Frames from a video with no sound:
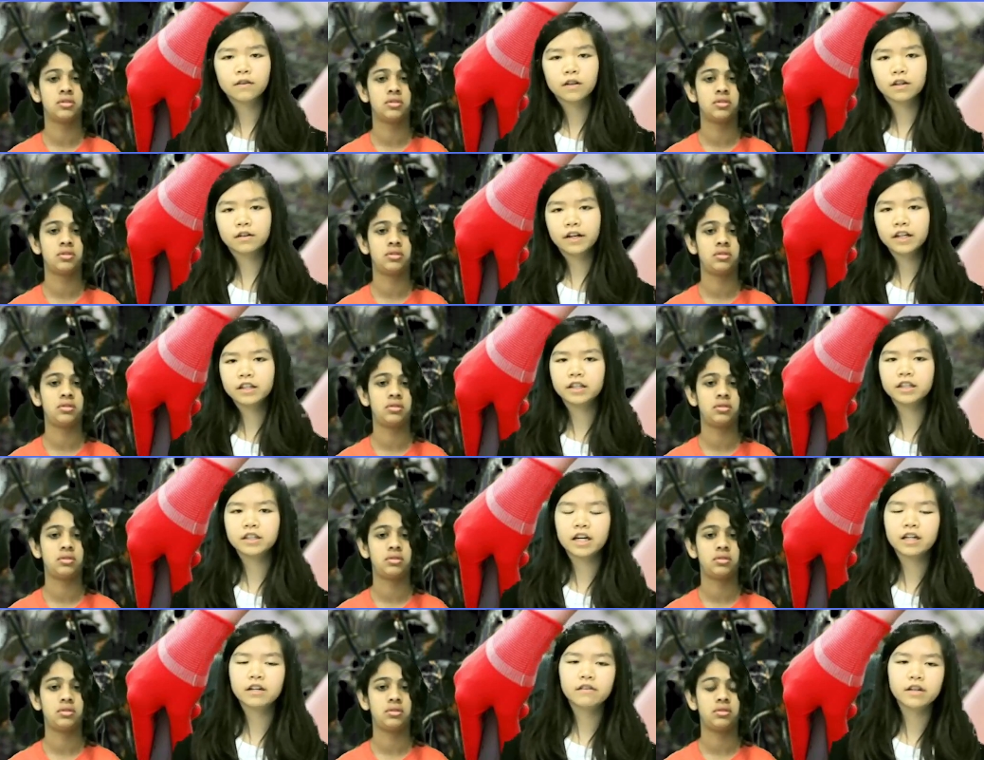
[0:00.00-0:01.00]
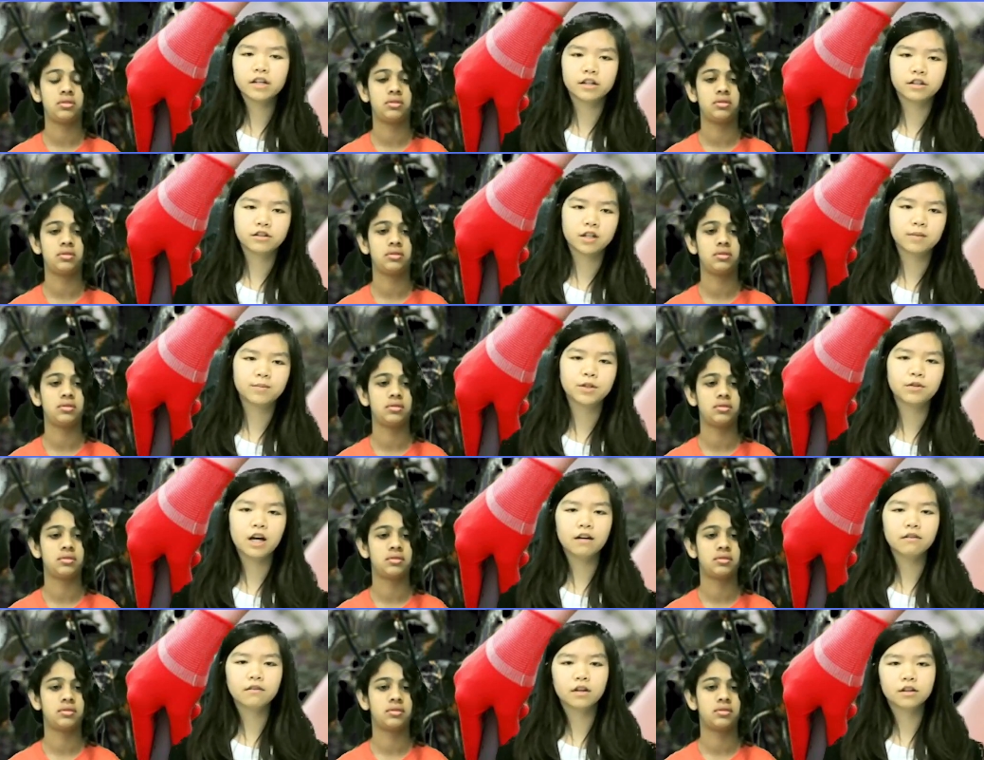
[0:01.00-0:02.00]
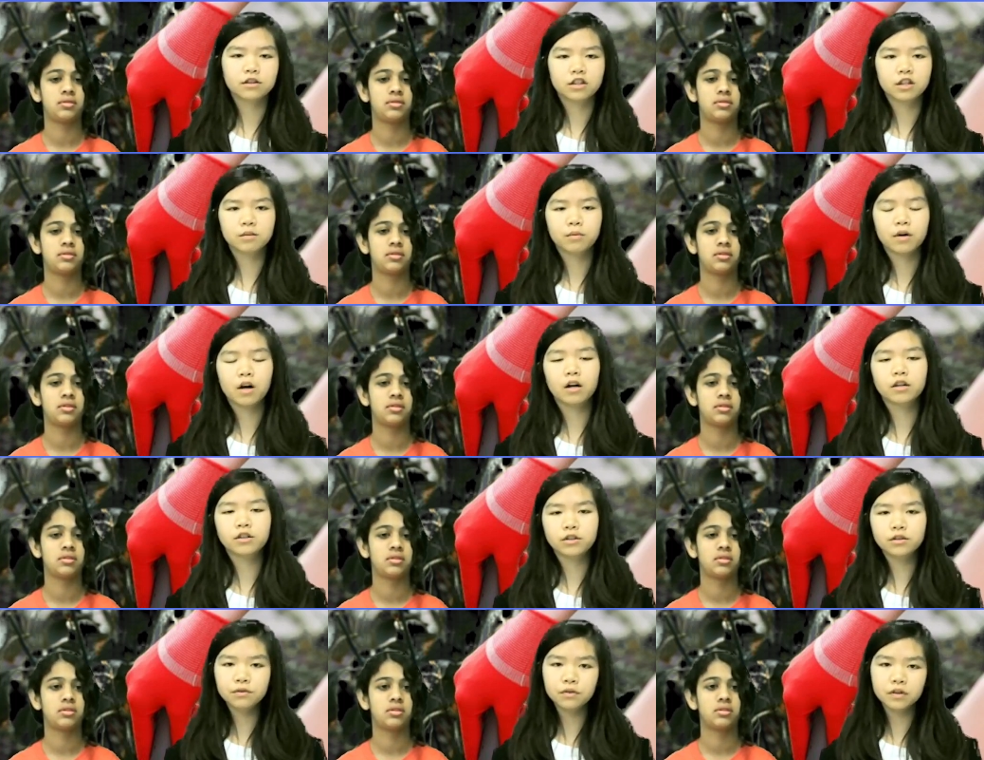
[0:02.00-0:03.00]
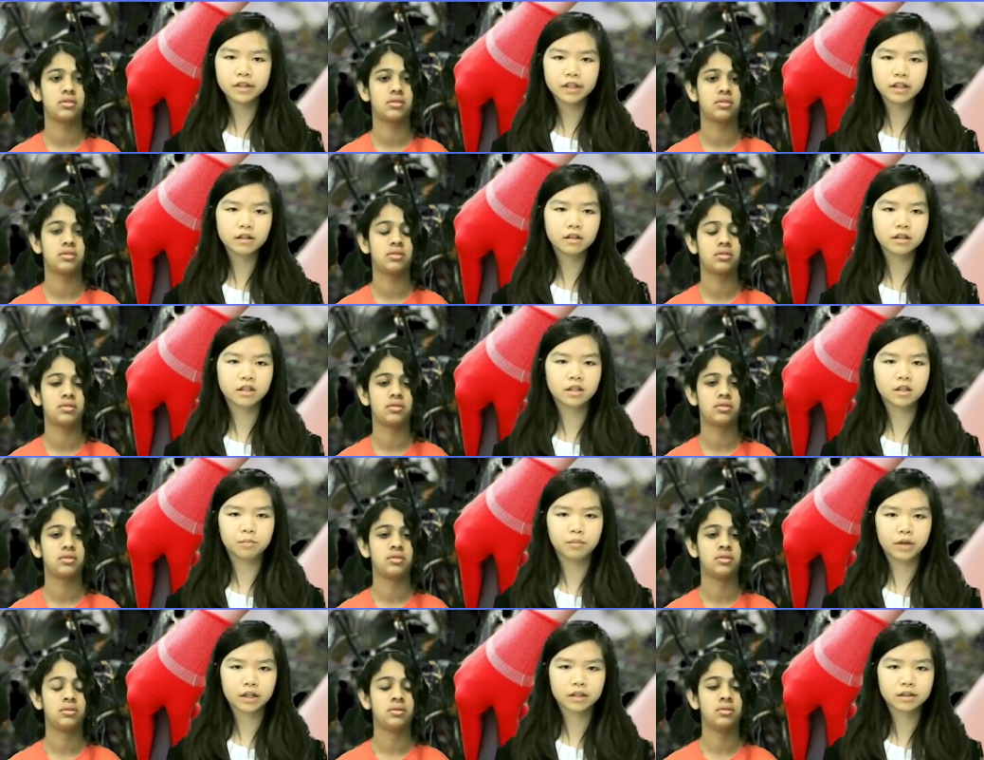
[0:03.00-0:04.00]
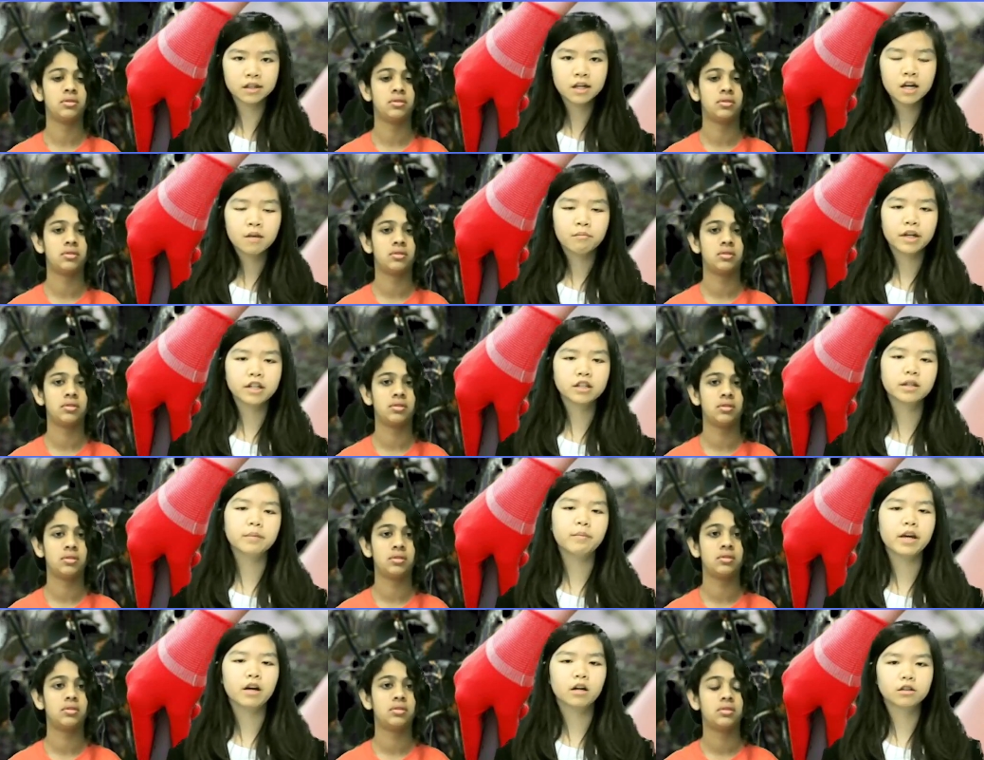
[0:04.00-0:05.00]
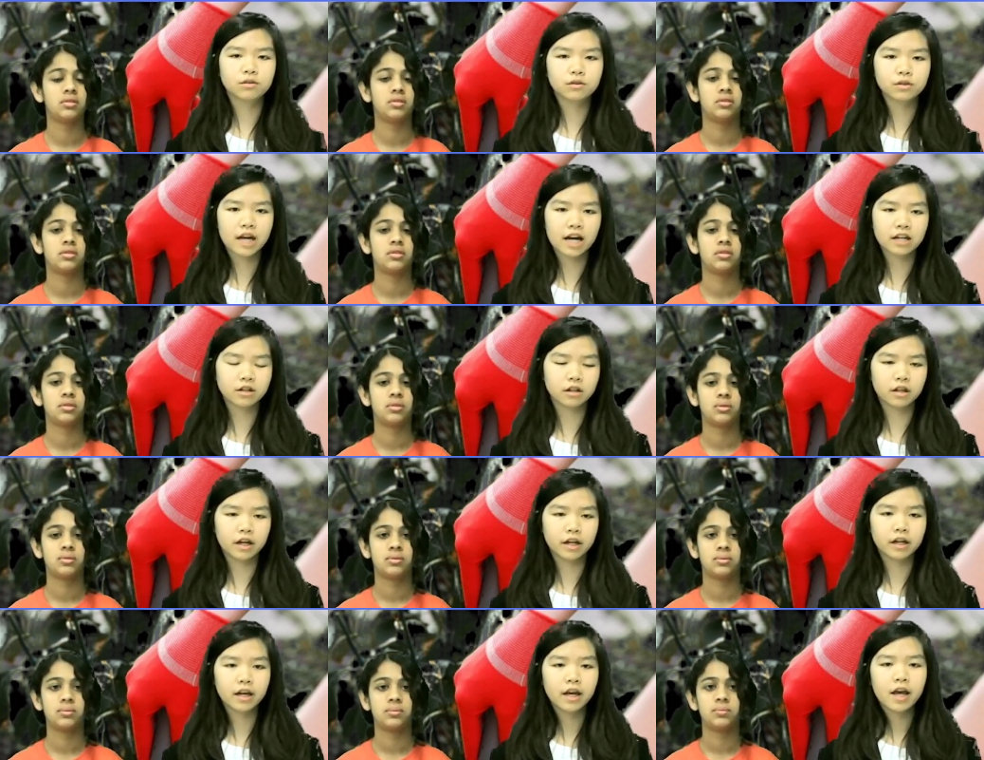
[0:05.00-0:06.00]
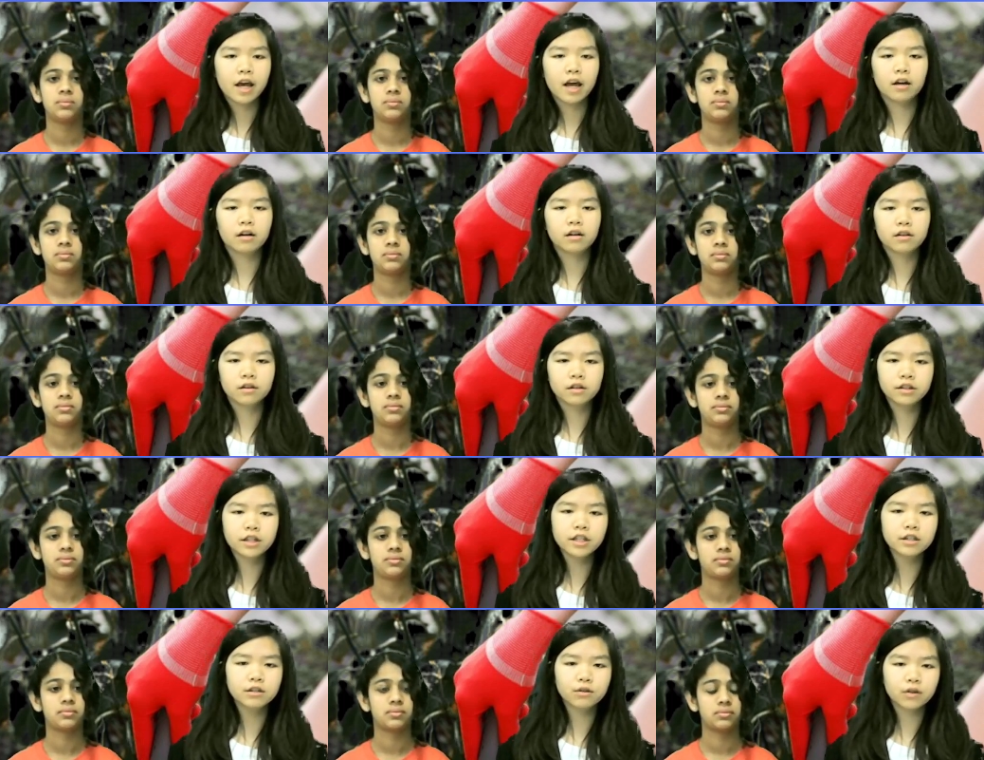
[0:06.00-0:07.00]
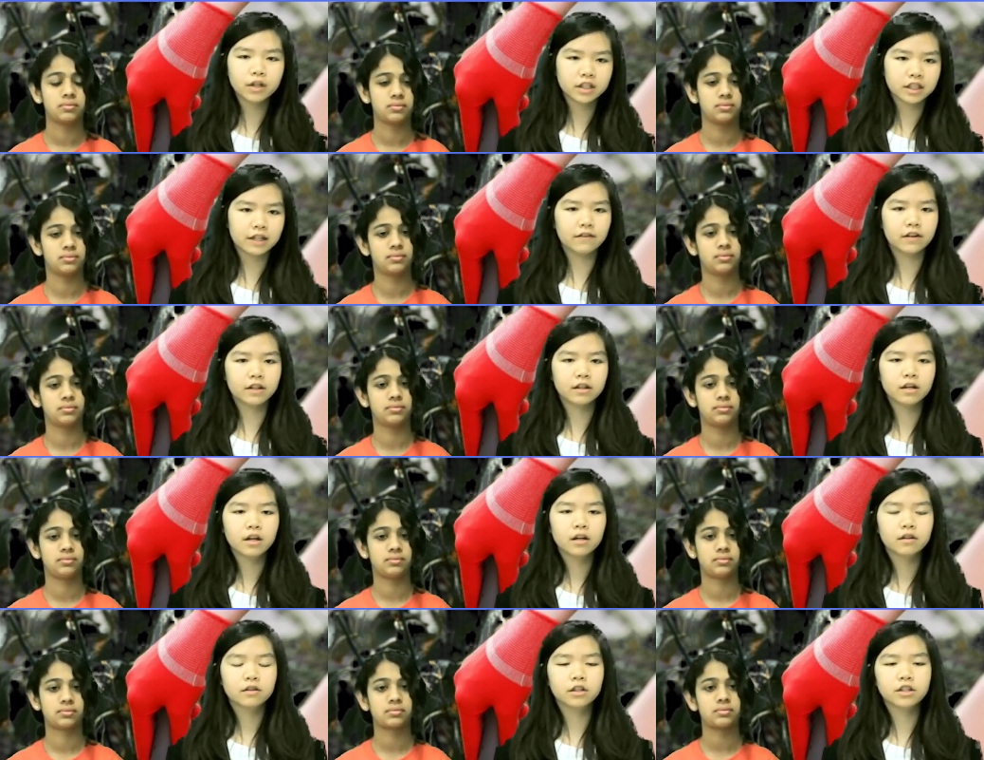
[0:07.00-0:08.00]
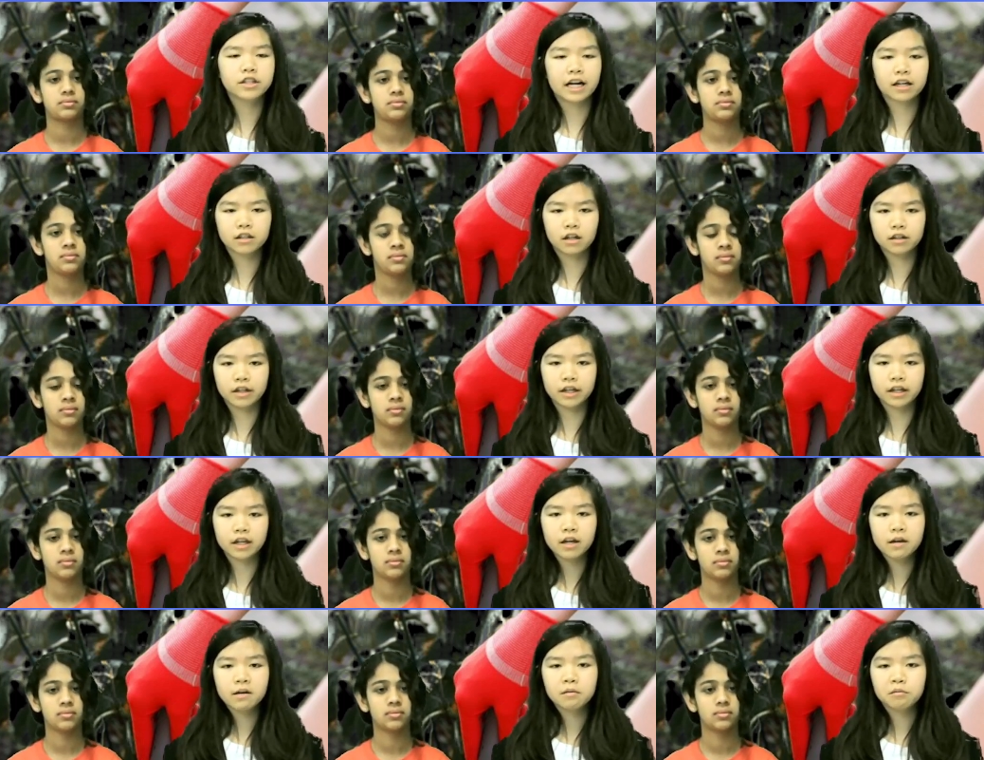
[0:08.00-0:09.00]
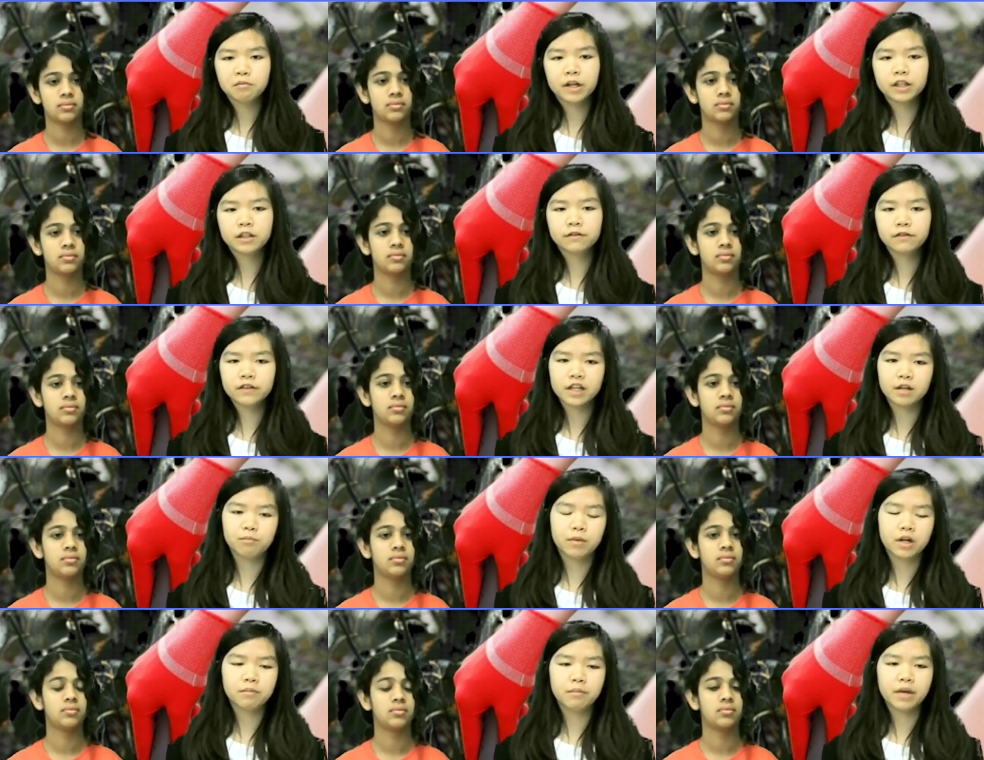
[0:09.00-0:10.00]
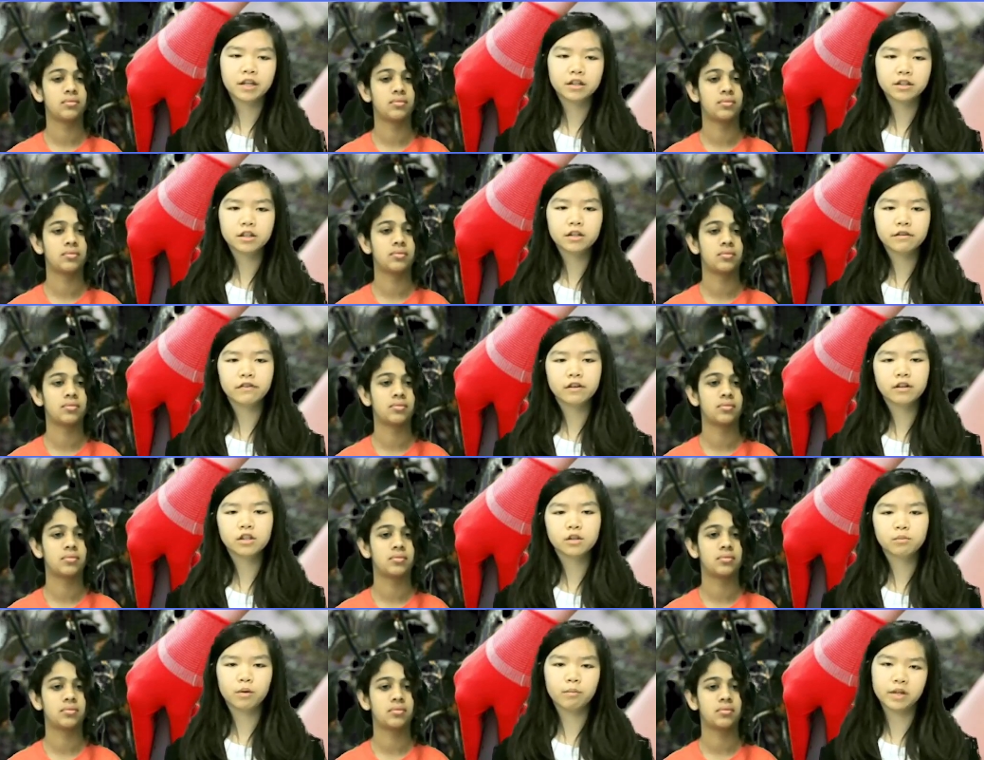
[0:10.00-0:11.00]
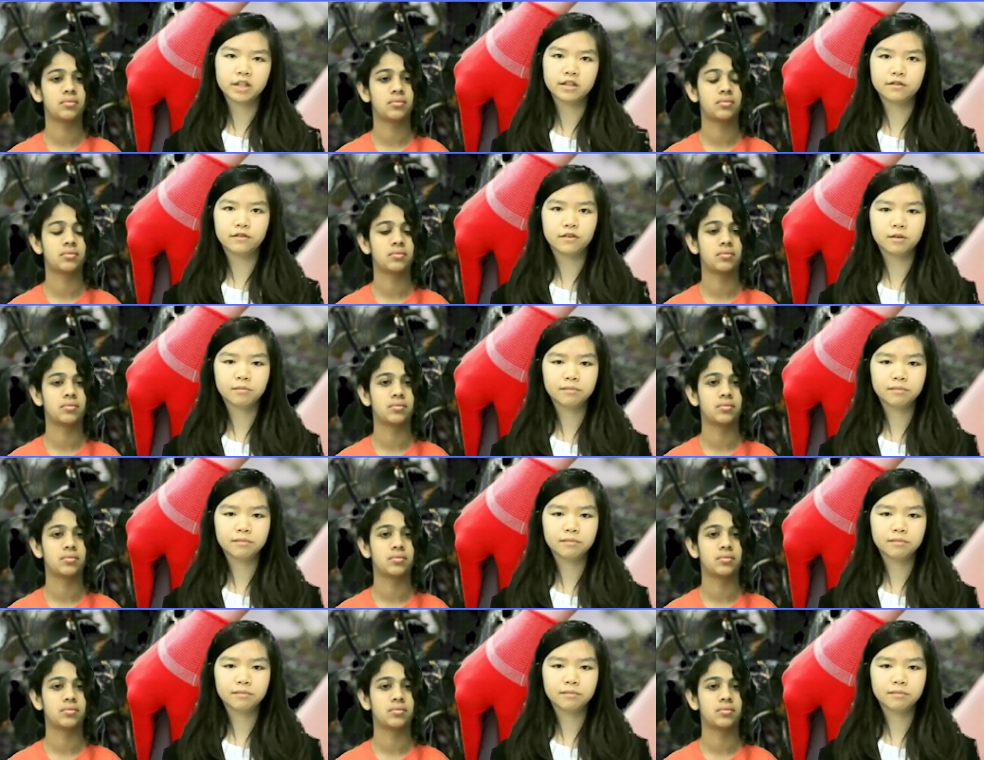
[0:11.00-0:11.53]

Speaker 1: the grade 6 end of the year trips, you have a trip on June 14th to Cineplex. Make sure to pay on school cash online. And on Thursday, June 27th, to Jack Darling. It's free, but make sure to fill in your permission form.